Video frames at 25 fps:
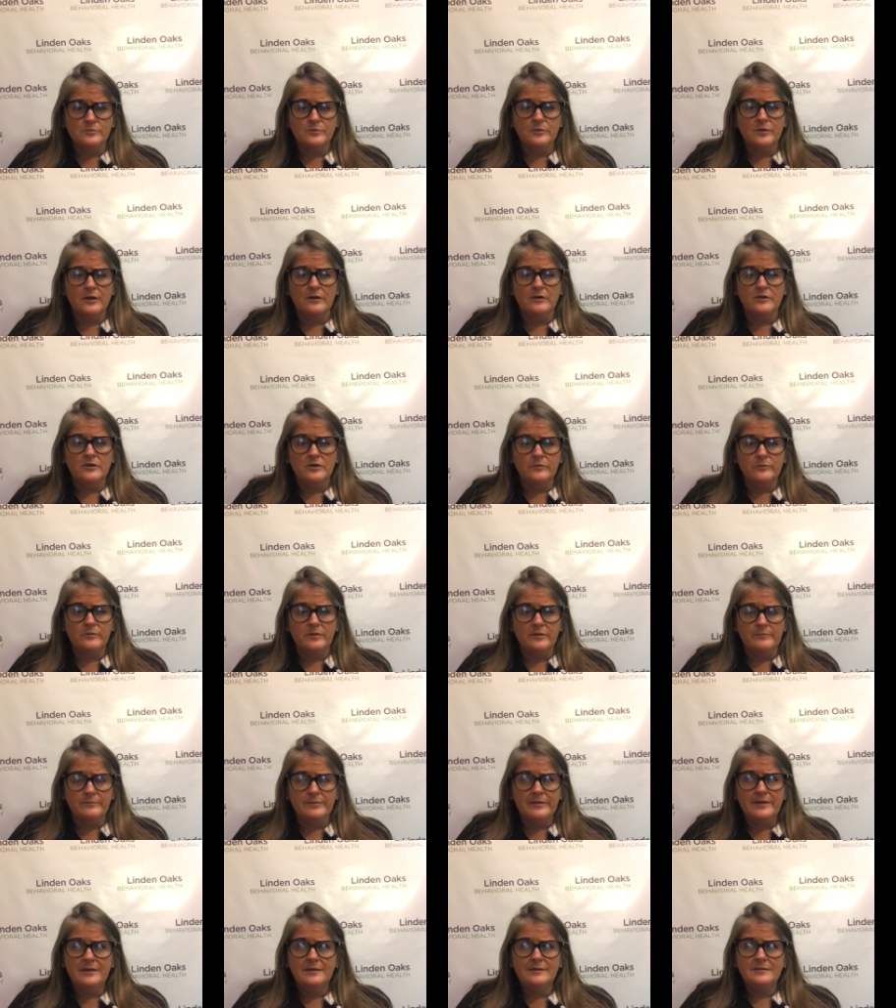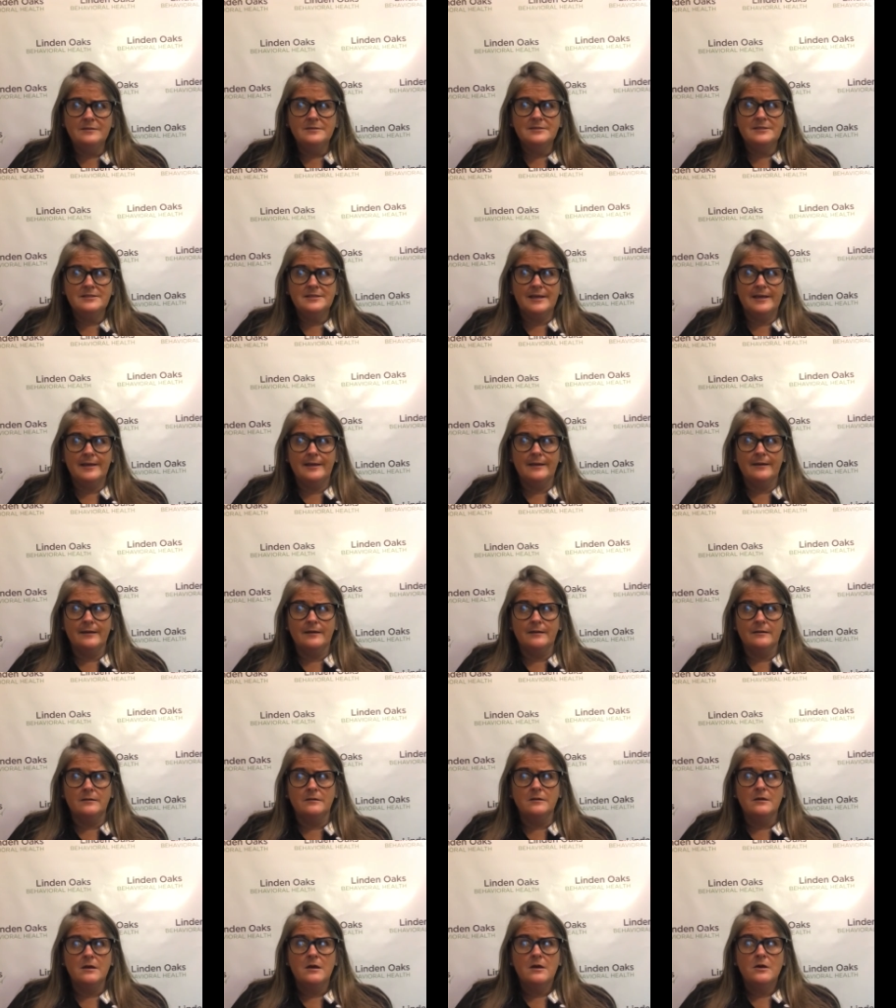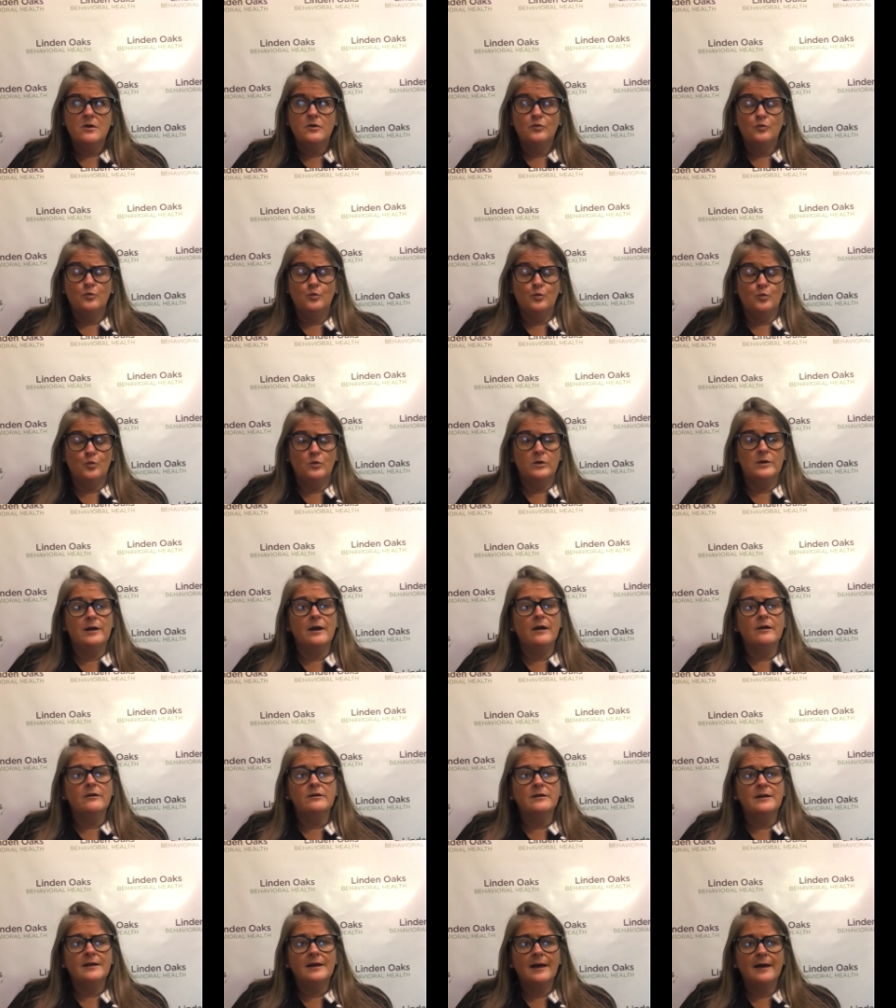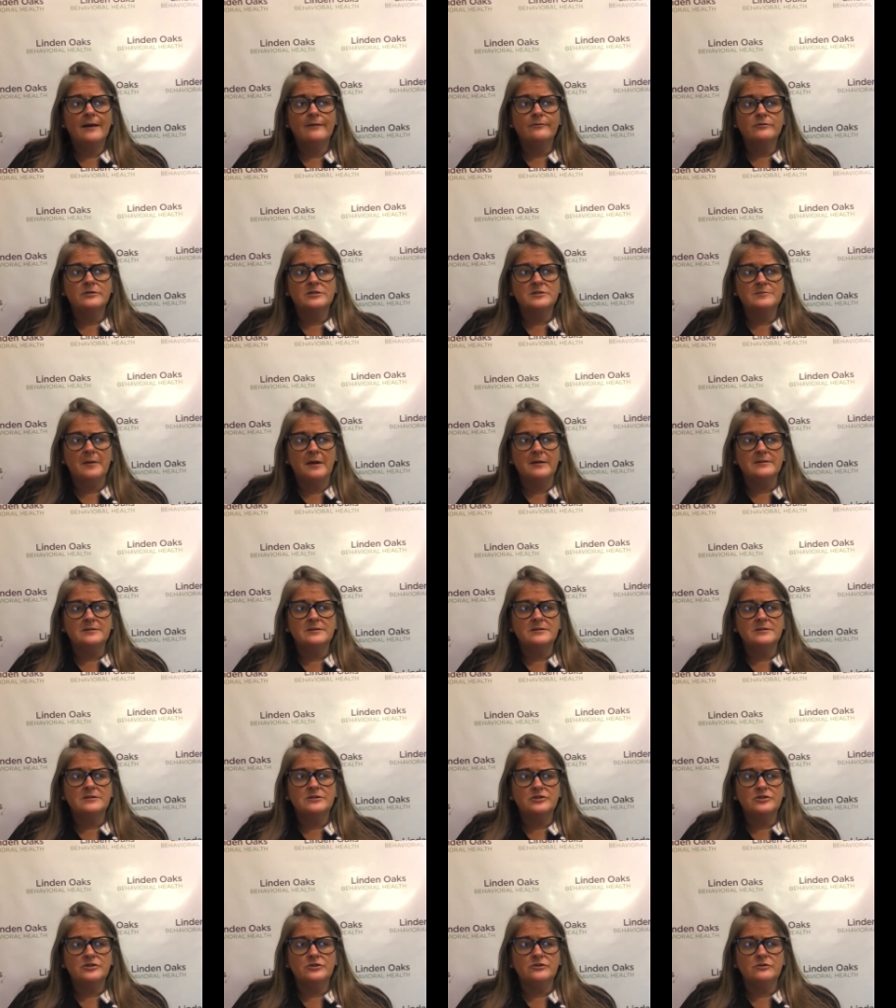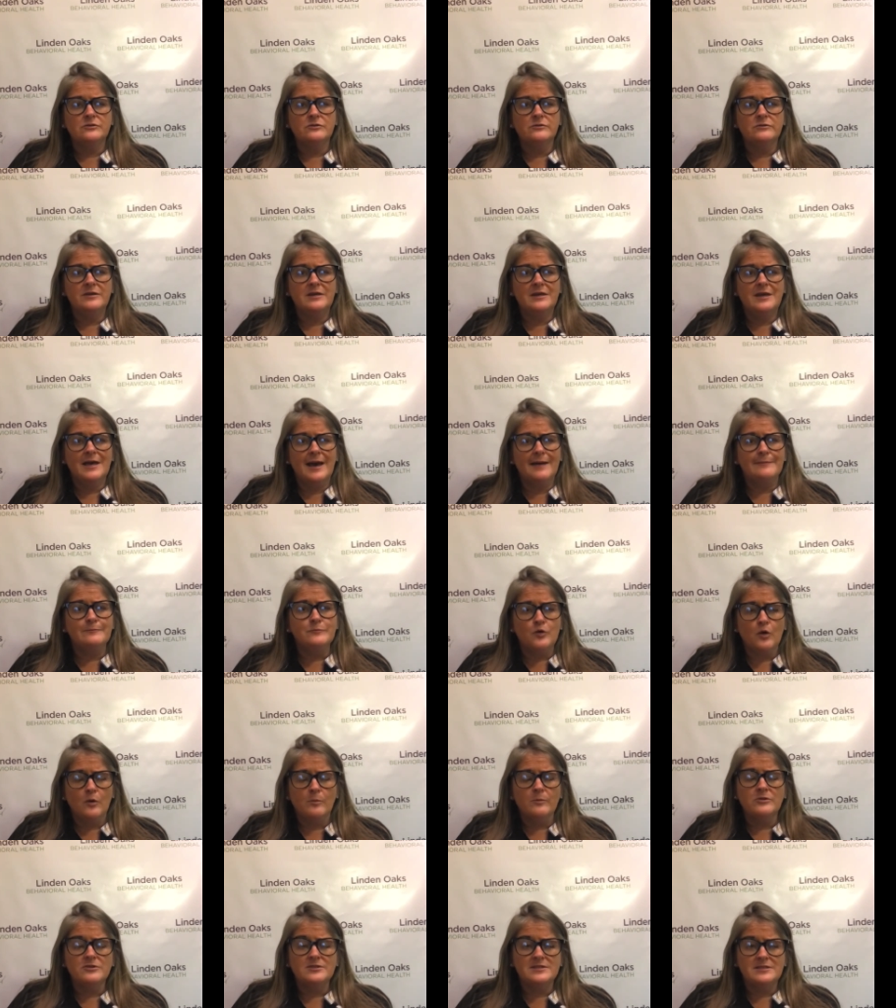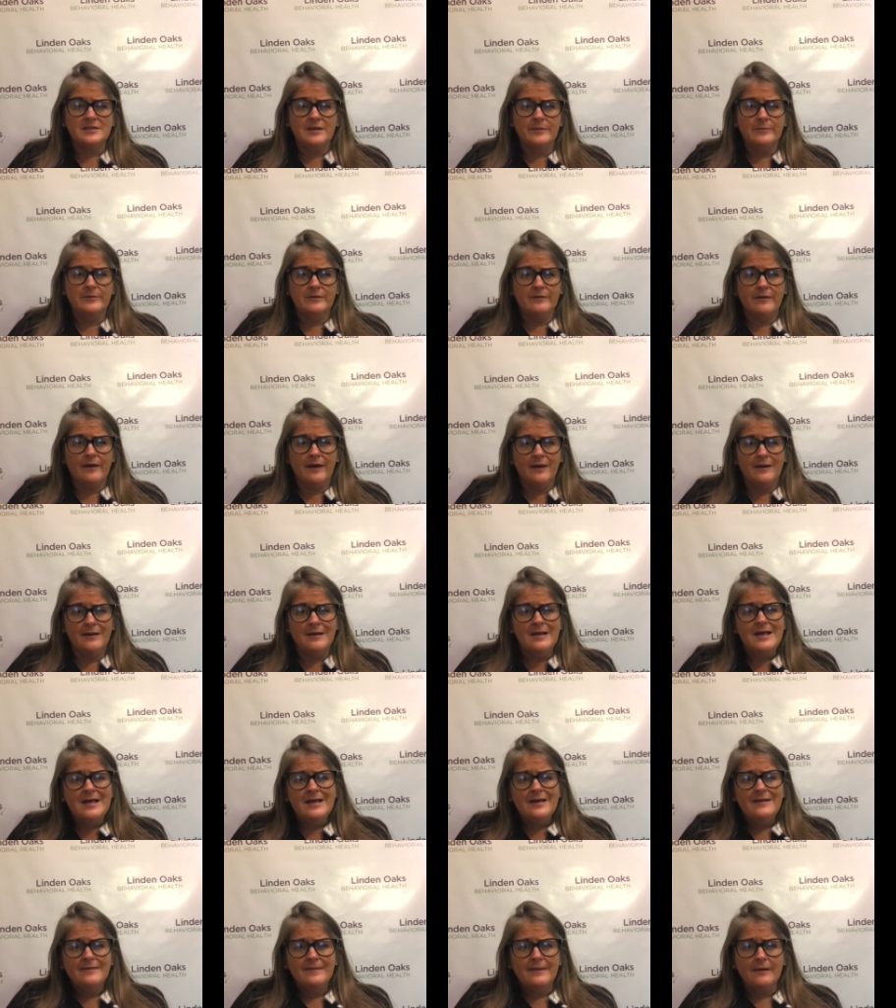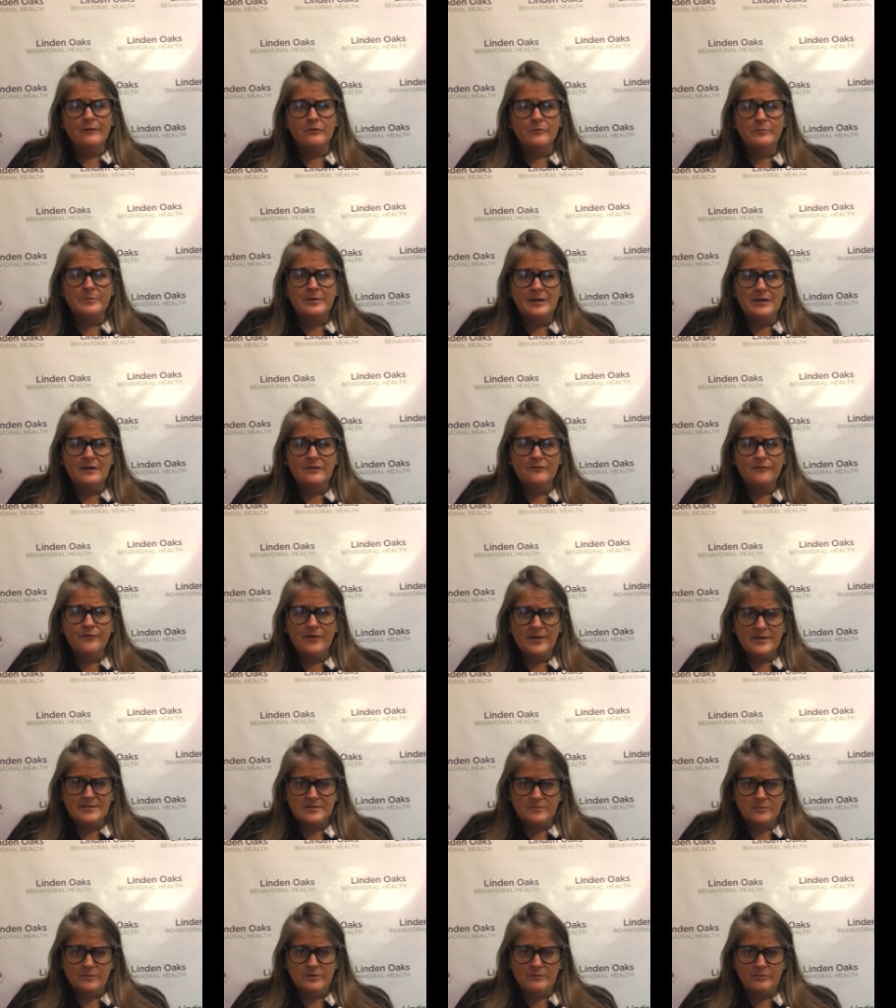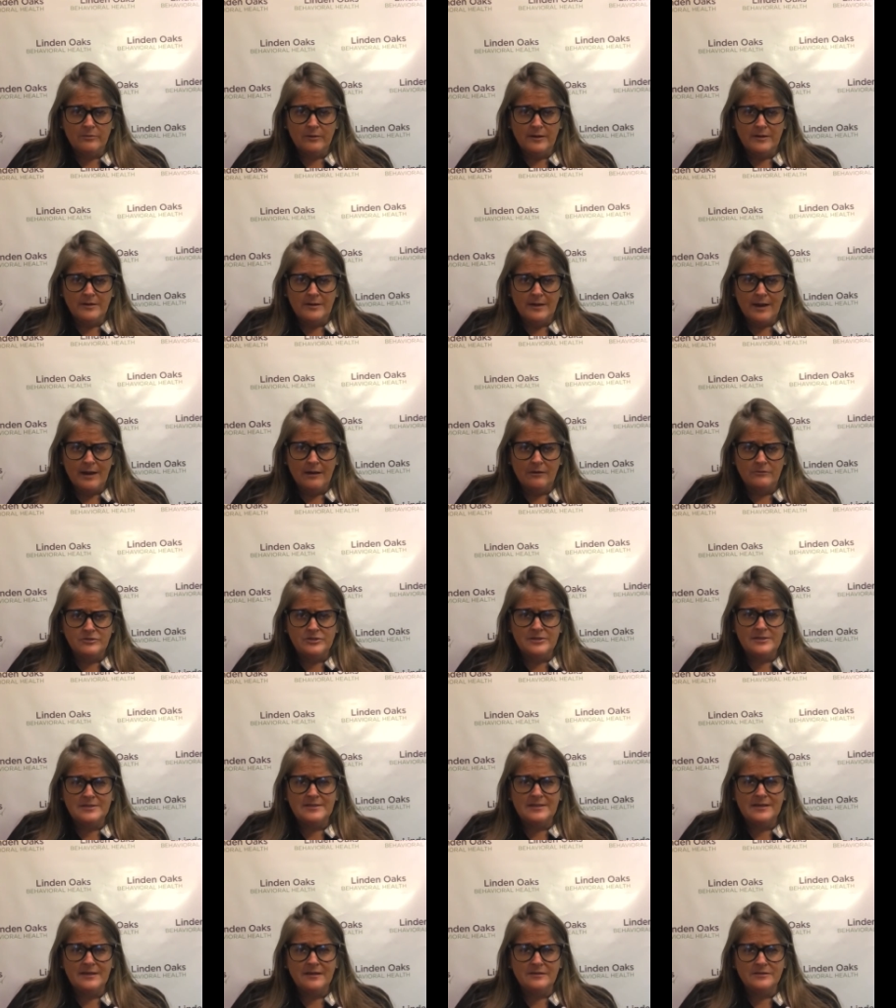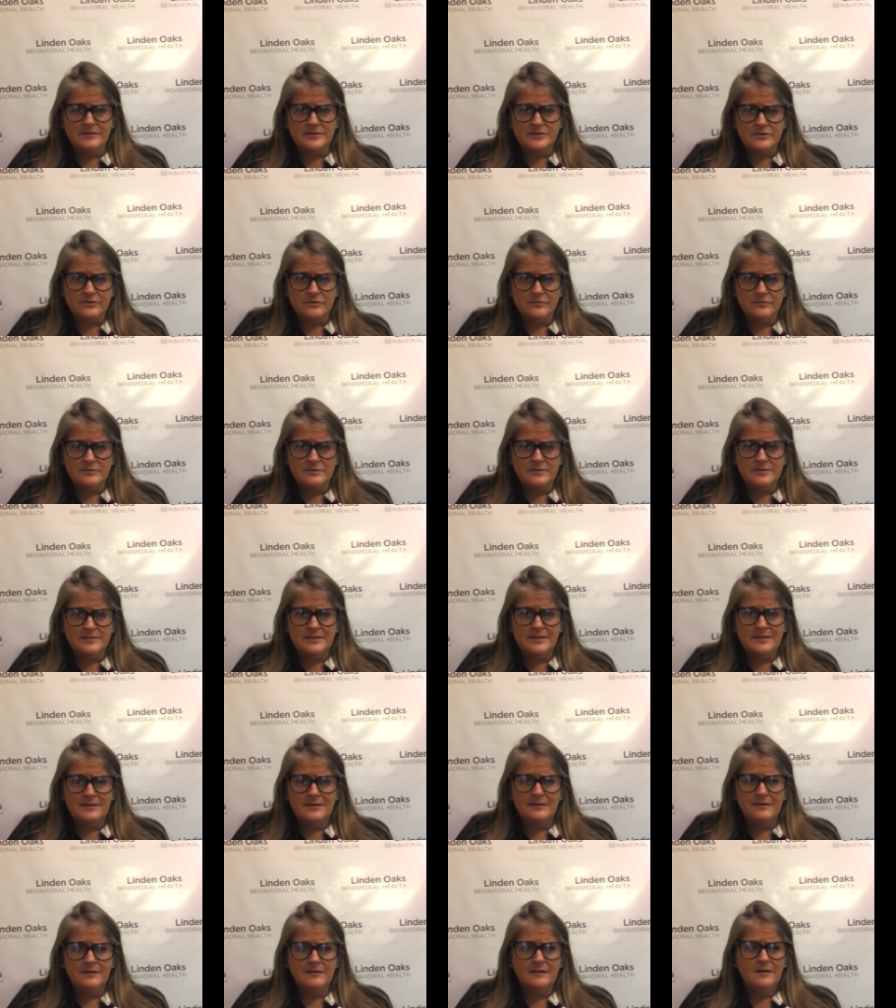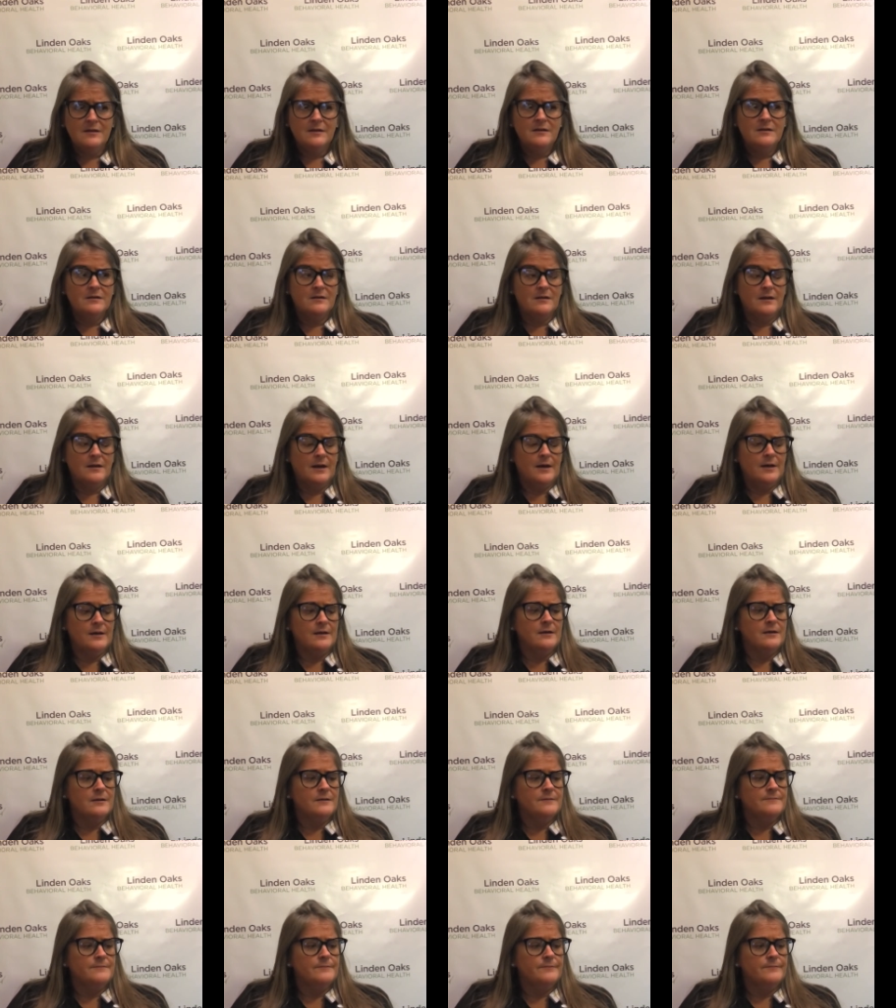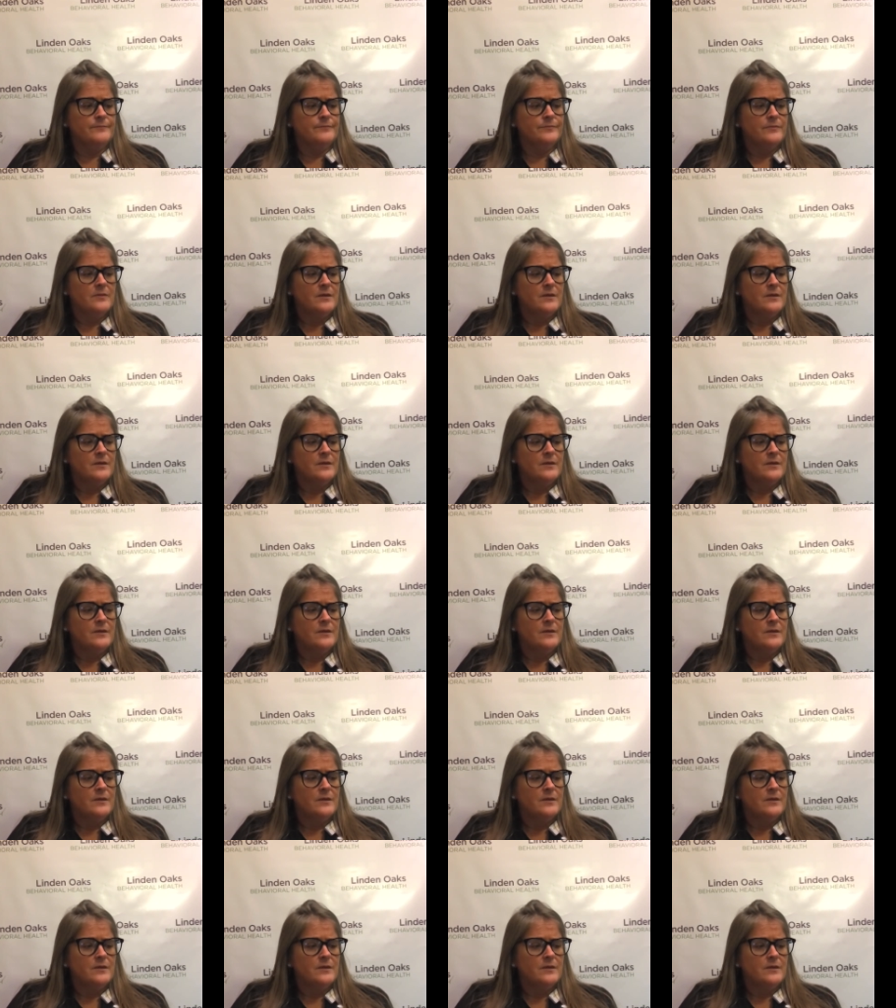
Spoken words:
We are human beings, and we are going to have responses to the abnormal stimuli that we're being faced with right now. Just the uncertainty, the